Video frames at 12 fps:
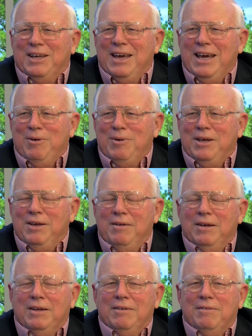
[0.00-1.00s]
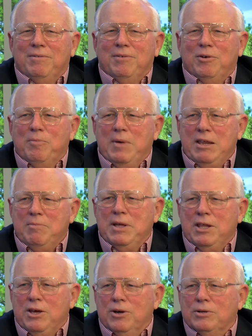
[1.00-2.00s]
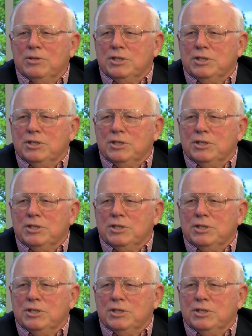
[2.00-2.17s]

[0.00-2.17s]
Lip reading: county for many years,